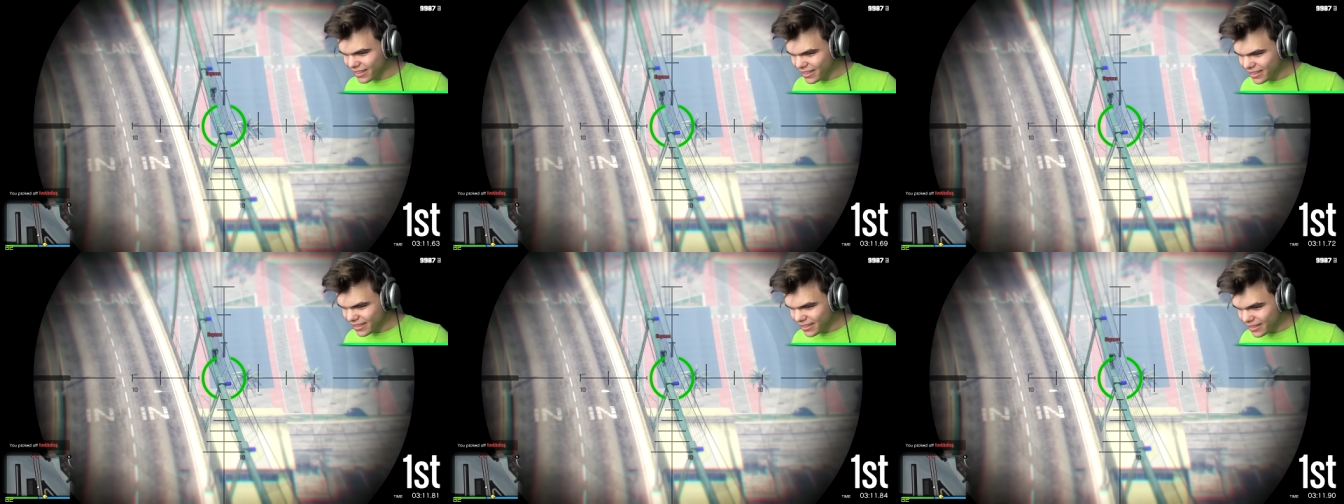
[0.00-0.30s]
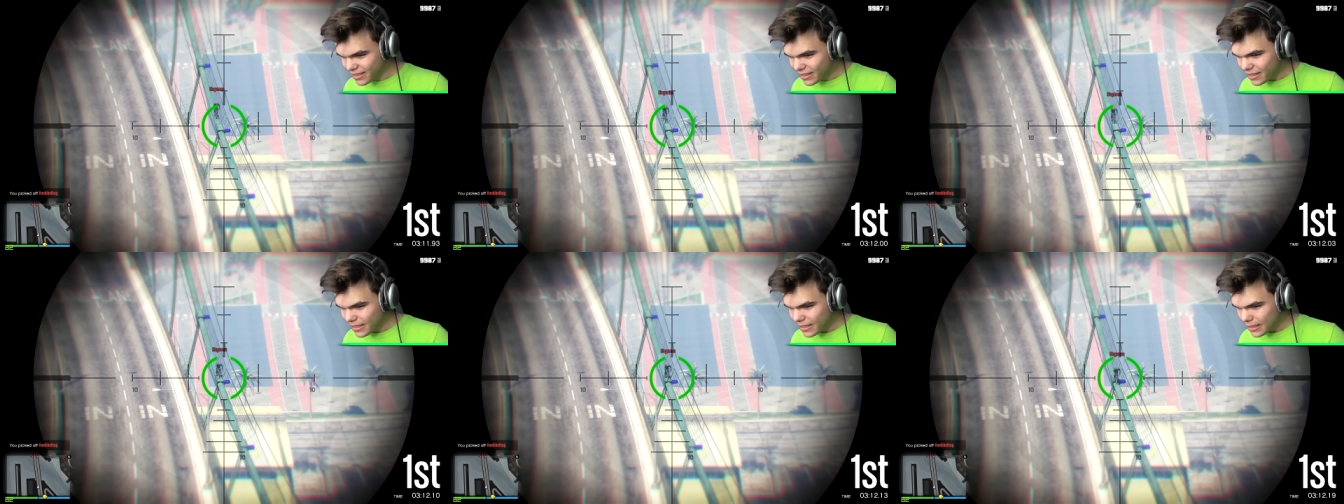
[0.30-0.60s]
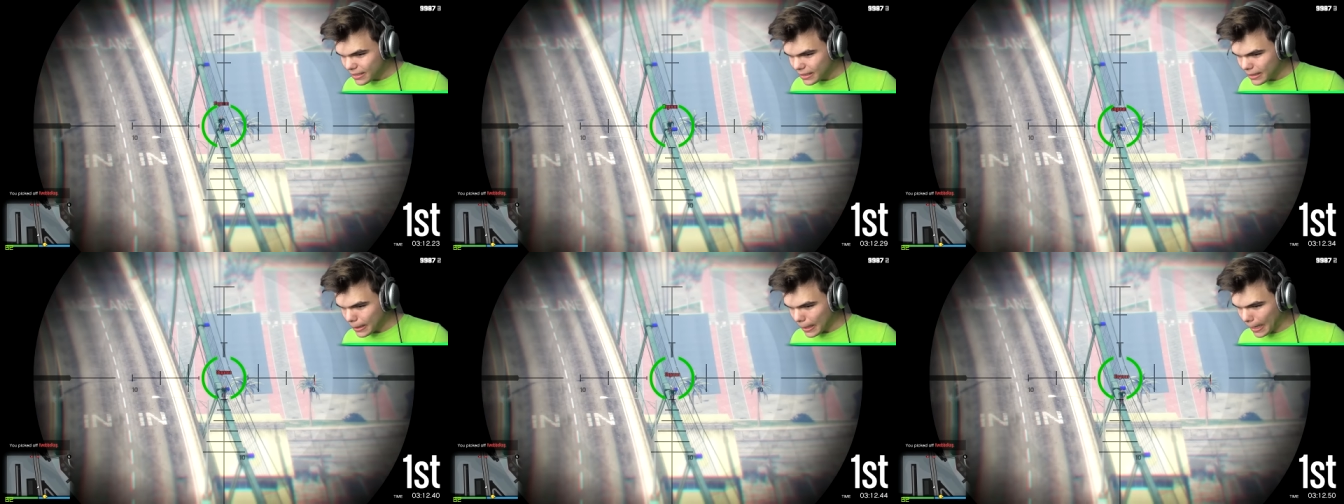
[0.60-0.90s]
I feel
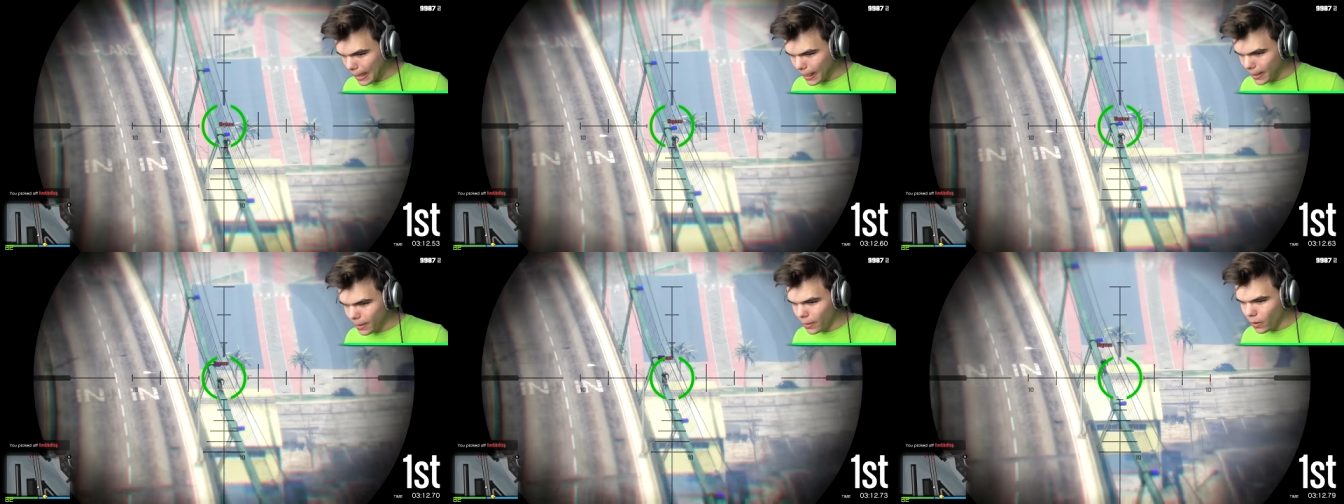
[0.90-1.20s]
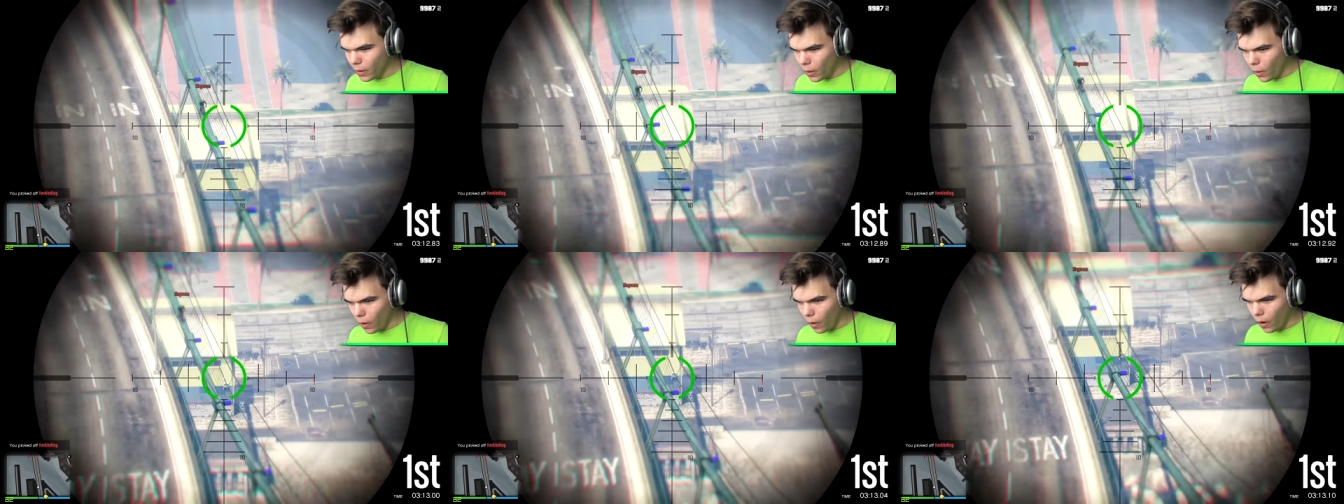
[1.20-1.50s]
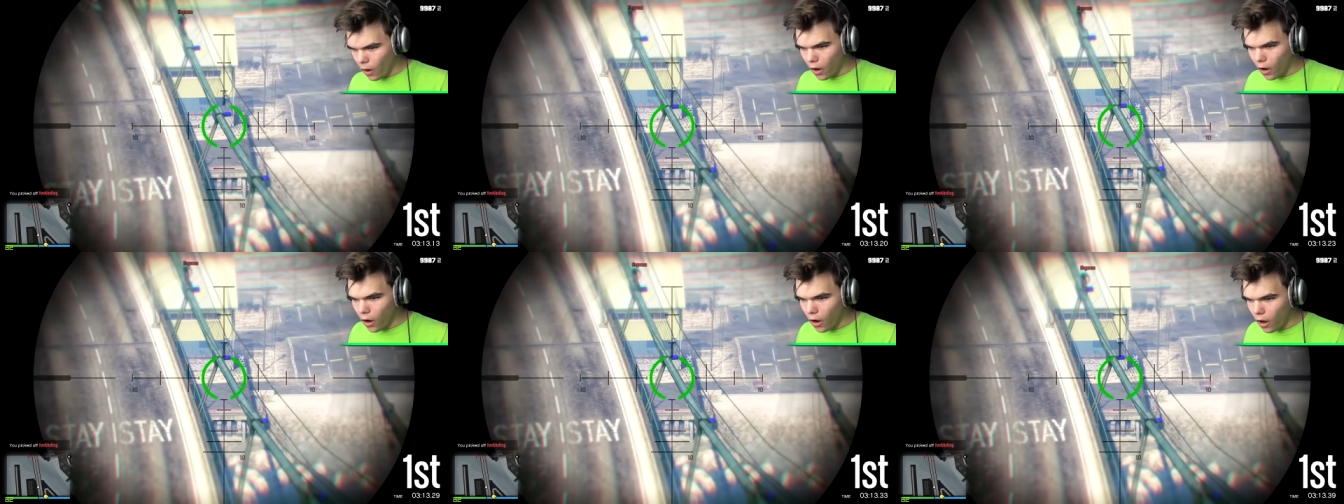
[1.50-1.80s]
like this isn't gonna
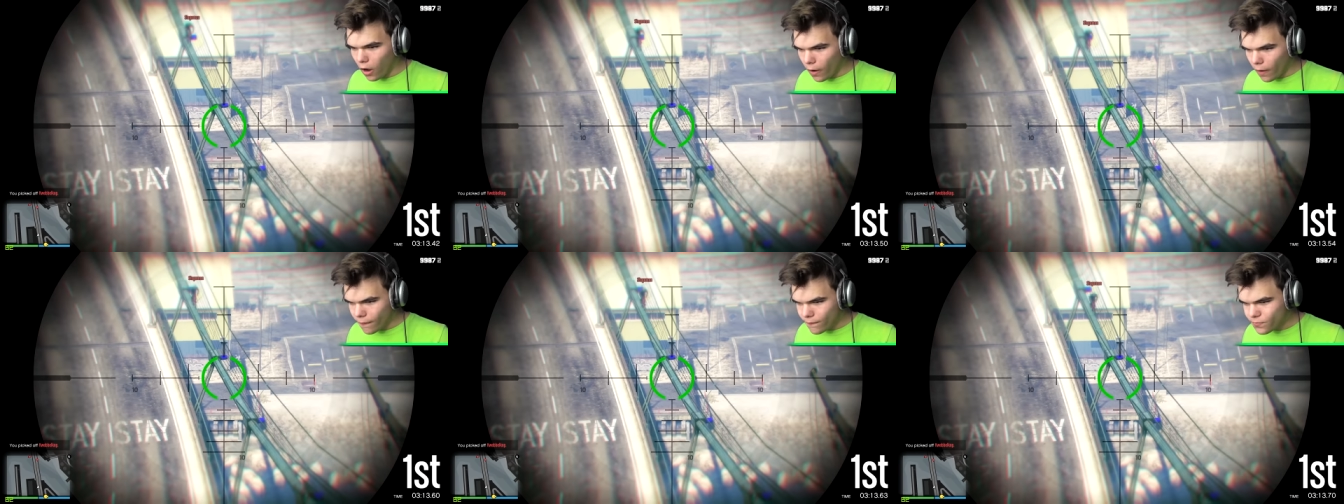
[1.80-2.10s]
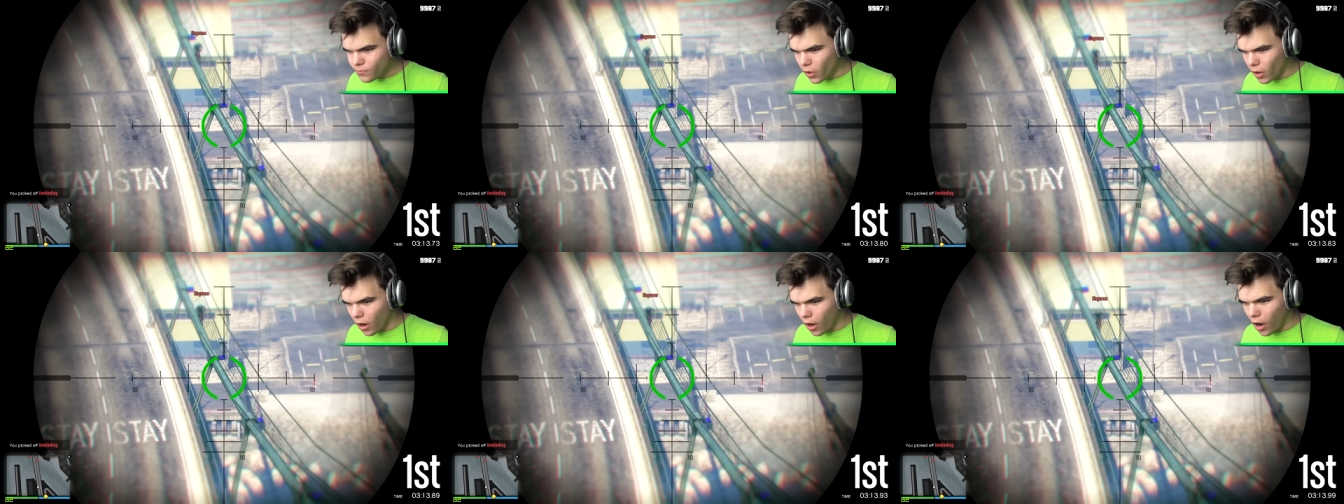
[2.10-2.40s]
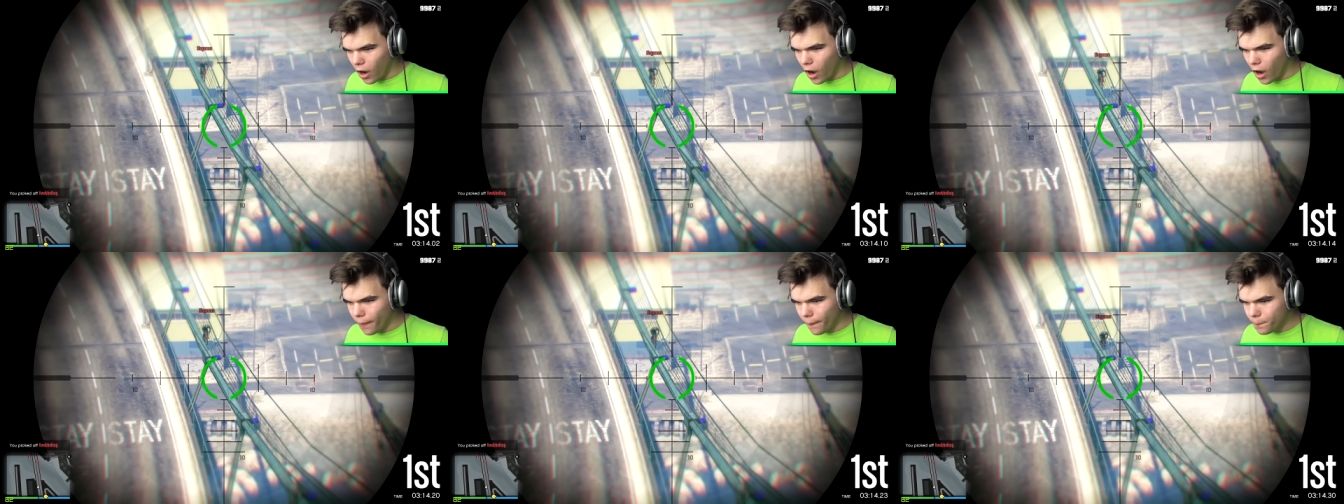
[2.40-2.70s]
go Oh. well for me.
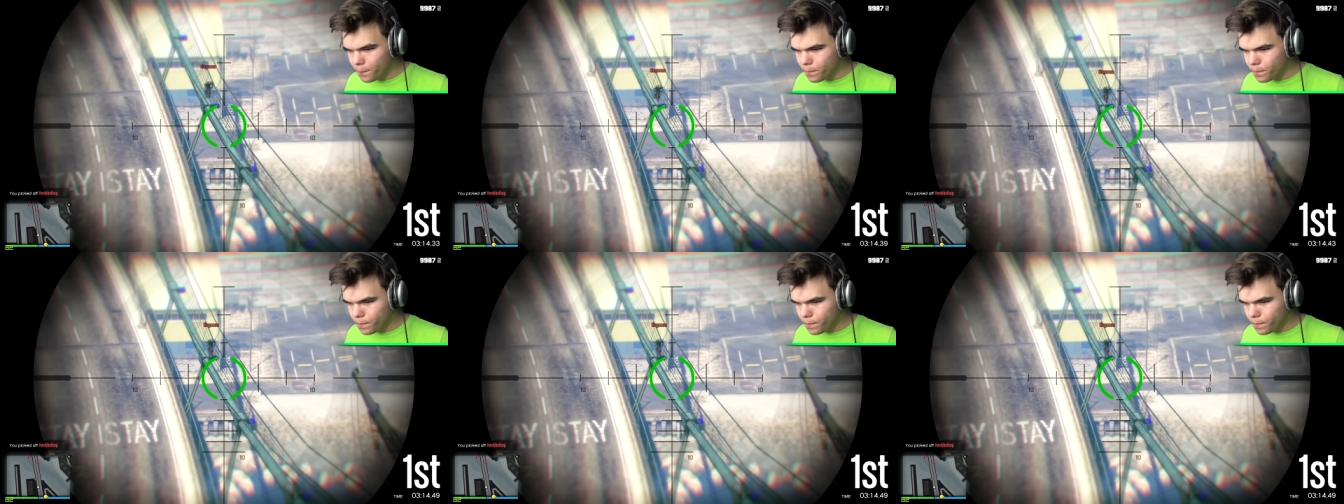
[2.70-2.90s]
Oh.